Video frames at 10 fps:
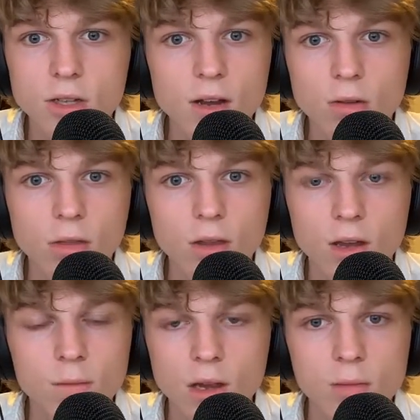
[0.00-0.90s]
I don't think
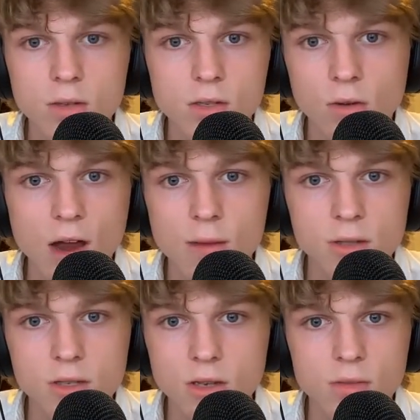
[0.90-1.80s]
I'd be able to grab
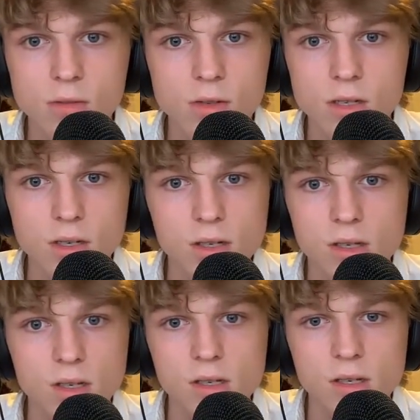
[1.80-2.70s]
and subdue a
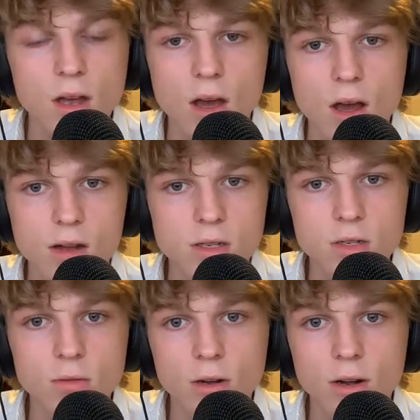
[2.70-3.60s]
6'6",
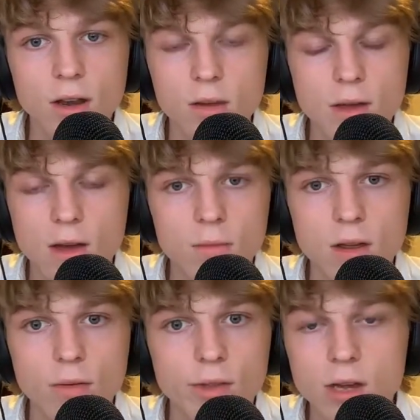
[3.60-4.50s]
280 pound
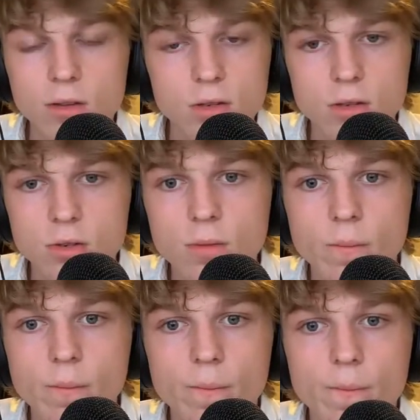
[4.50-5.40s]
male with Down
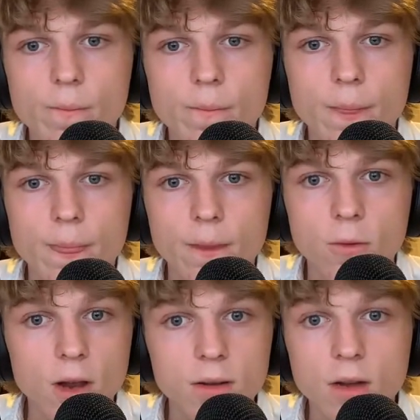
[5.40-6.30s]
syndrome.
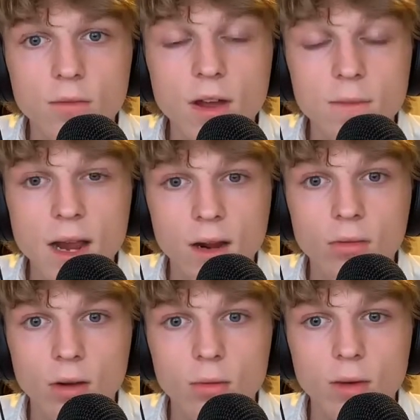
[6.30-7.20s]
Right. I'd fight back or
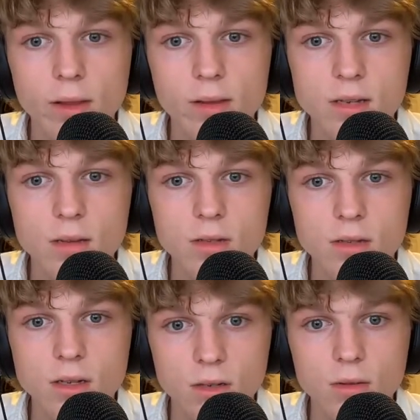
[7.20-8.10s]
run away in the same
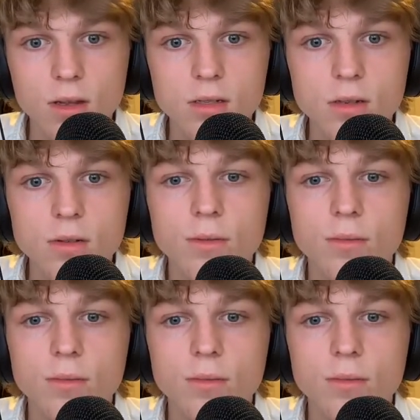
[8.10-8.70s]
sense I'd do that to you.